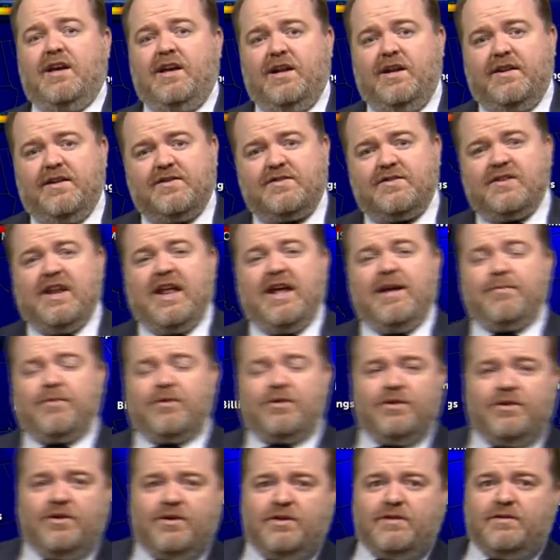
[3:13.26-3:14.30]
in this
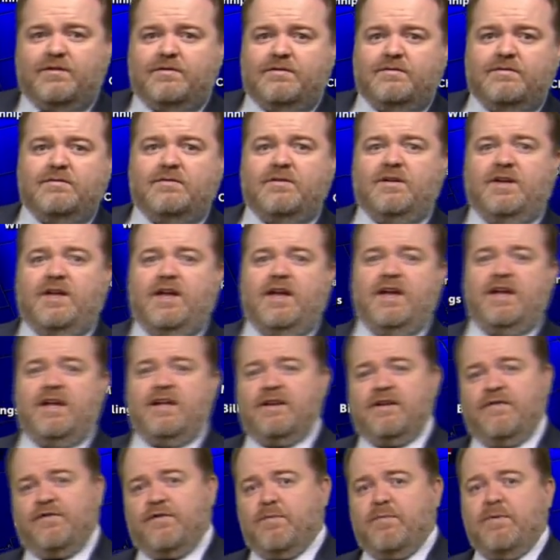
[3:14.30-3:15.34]
neighborhood
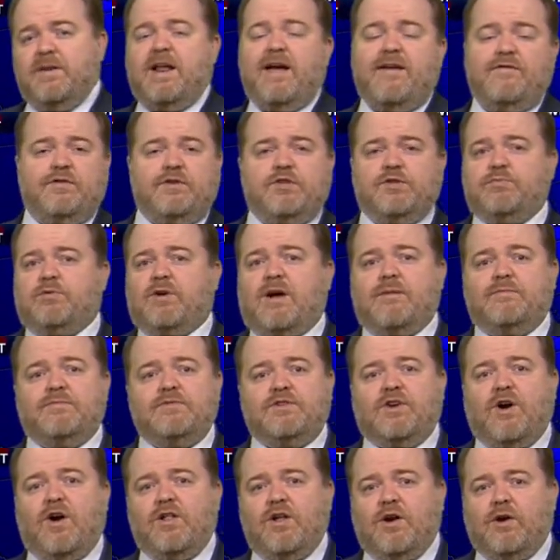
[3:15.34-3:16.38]
and if you've been having those
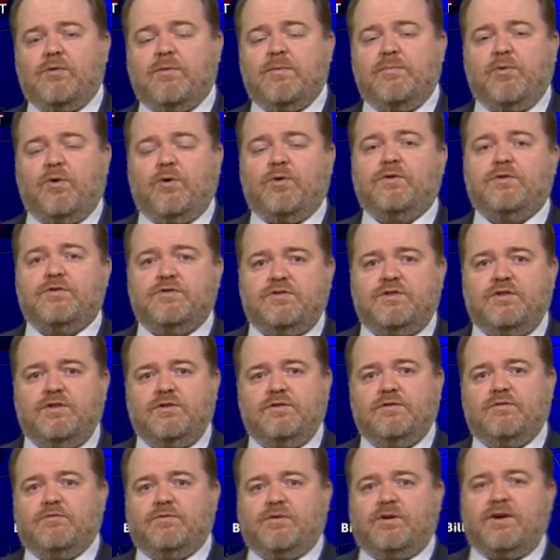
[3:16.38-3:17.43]
problems, call our reporters
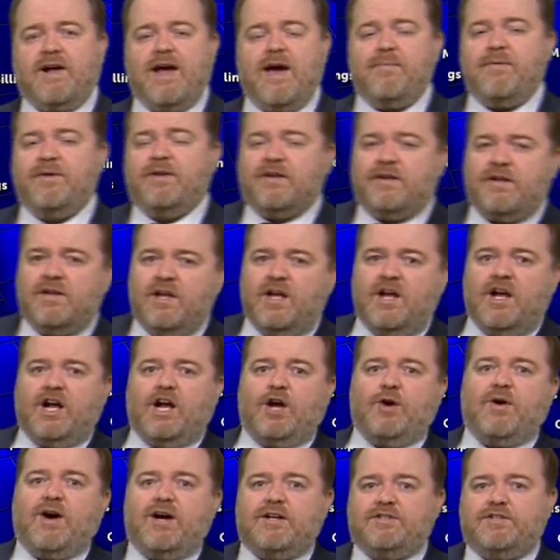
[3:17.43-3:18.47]
too. We're happy to
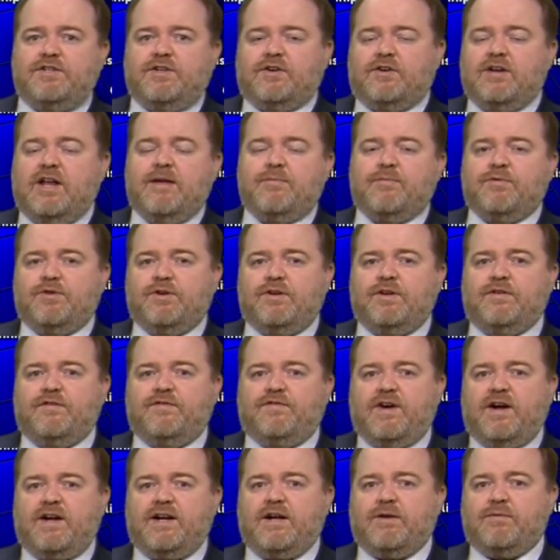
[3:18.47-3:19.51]
go out to your neighborhood and
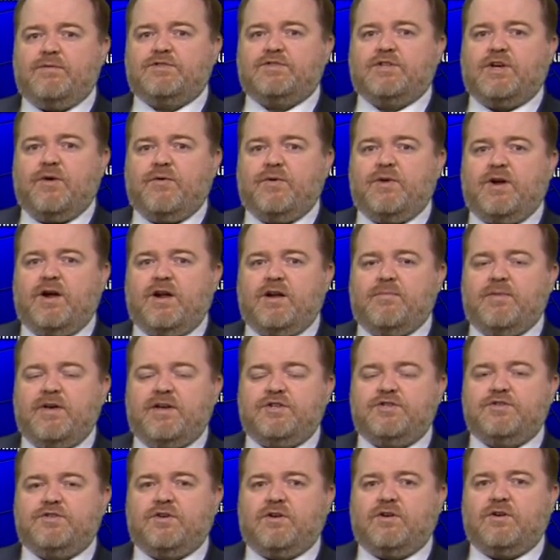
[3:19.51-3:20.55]
find out what's going on and
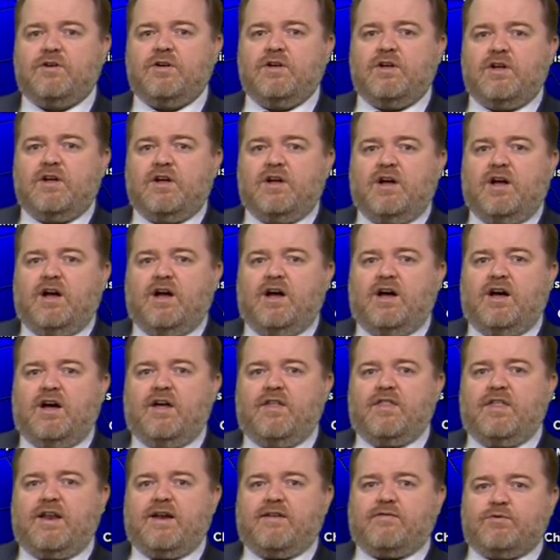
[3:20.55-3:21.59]
make sure
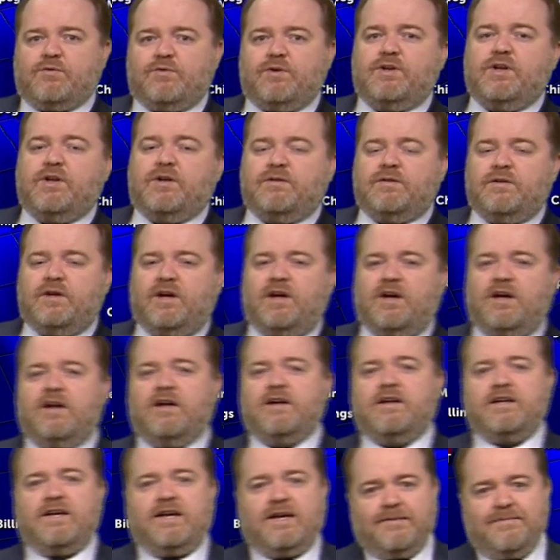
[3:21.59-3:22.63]
uh, that everyone
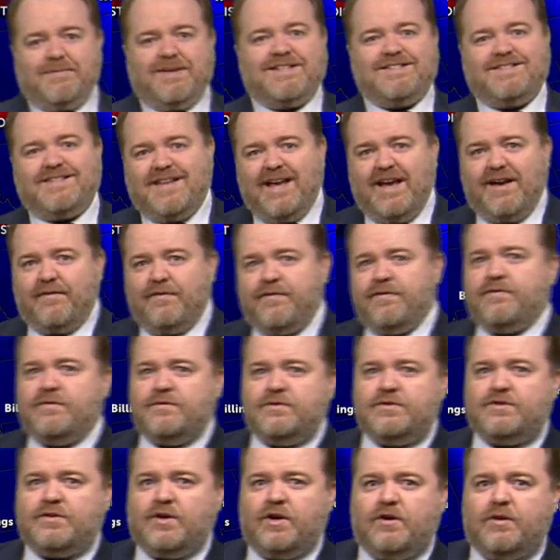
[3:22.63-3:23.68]
uh, can be safe.
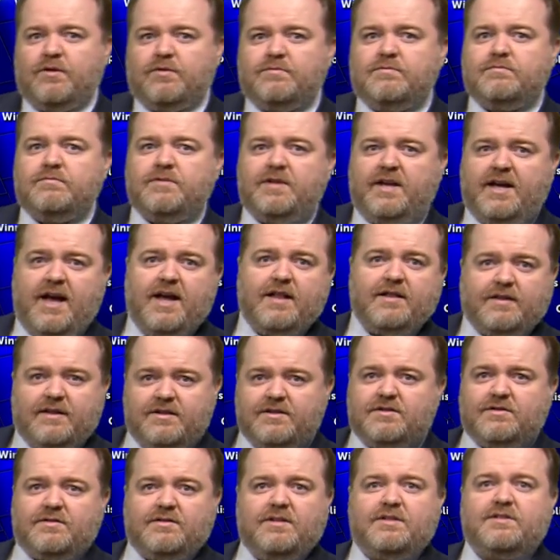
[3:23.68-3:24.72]
So yeah,
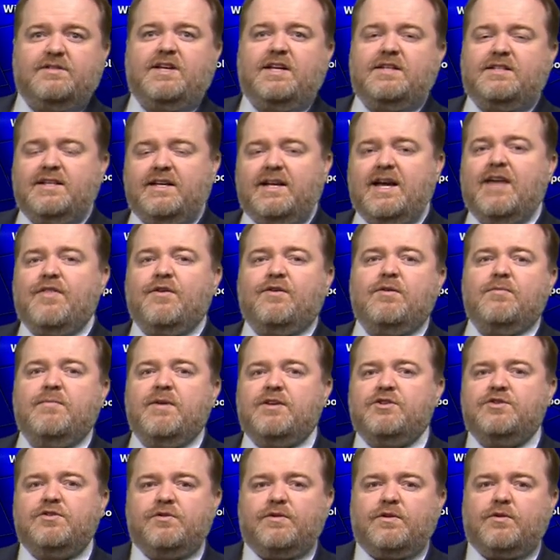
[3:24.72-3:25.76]
let's let's get together and
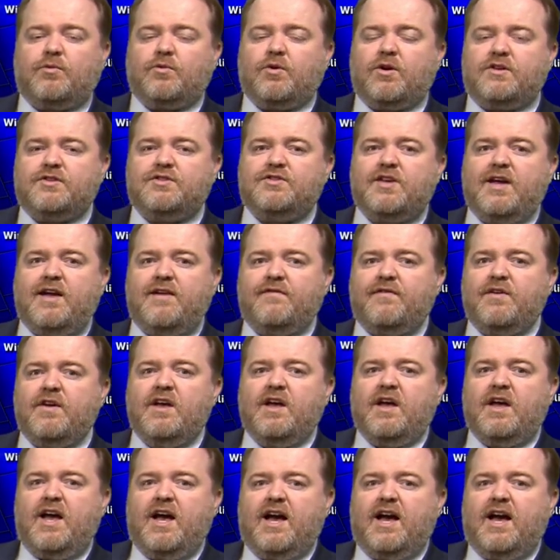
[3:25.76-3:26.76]
make sure that we're all safe